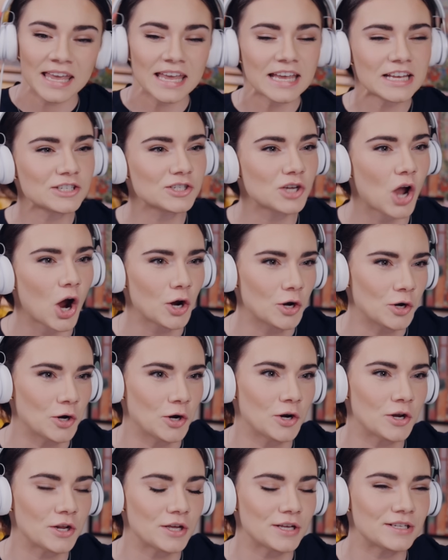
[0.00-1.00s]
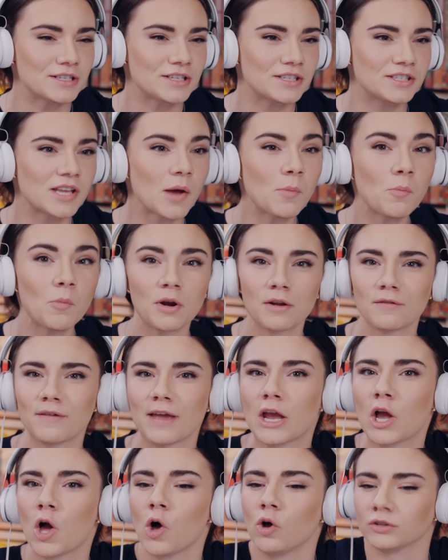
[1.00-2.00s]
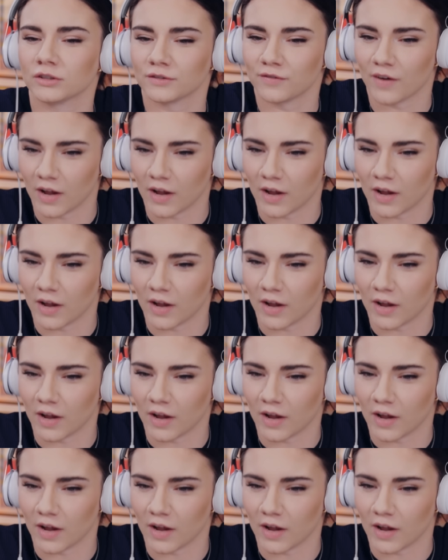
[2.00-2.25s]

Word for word: he has garnered somewhat of a cult